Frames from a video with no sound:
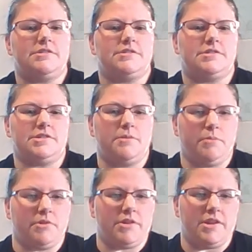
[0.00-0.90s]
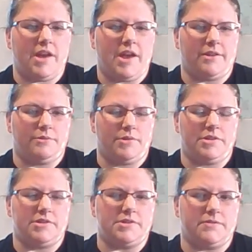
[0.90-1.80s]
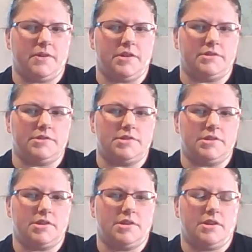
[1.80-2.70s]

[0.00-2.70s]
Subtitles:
supper he had with his friends.